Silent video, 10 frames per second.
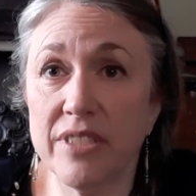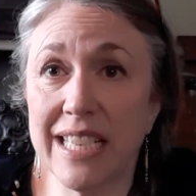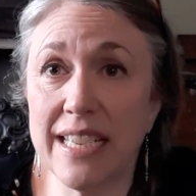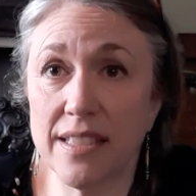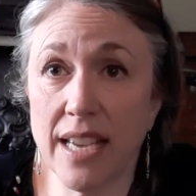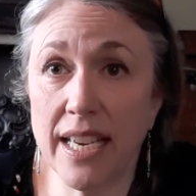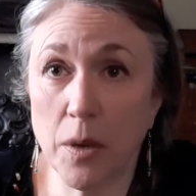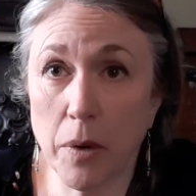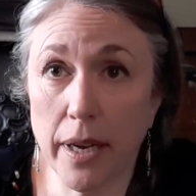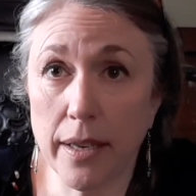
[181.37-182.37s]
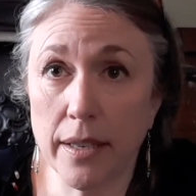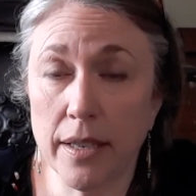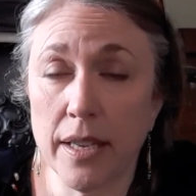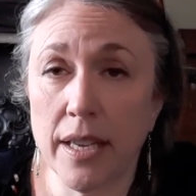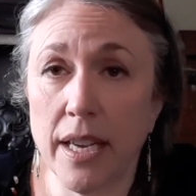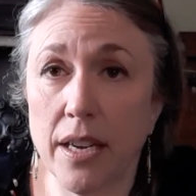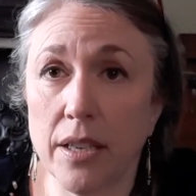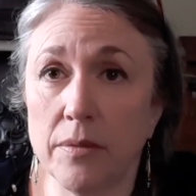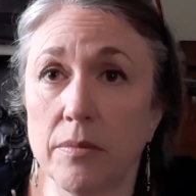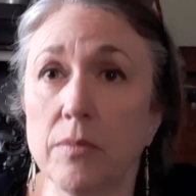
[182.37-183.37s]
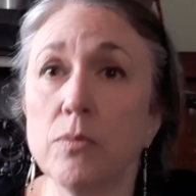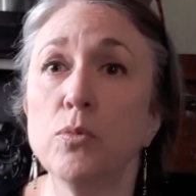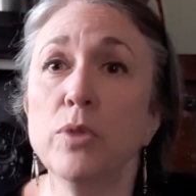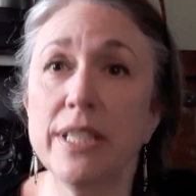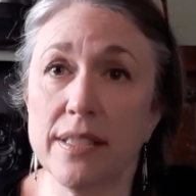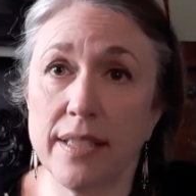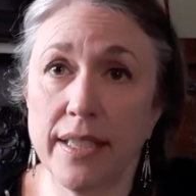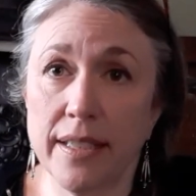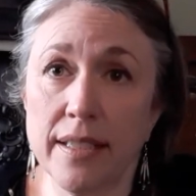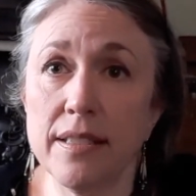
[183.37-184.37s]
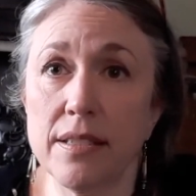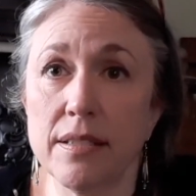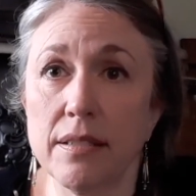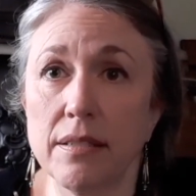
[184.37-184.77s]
days anyway, rinsing it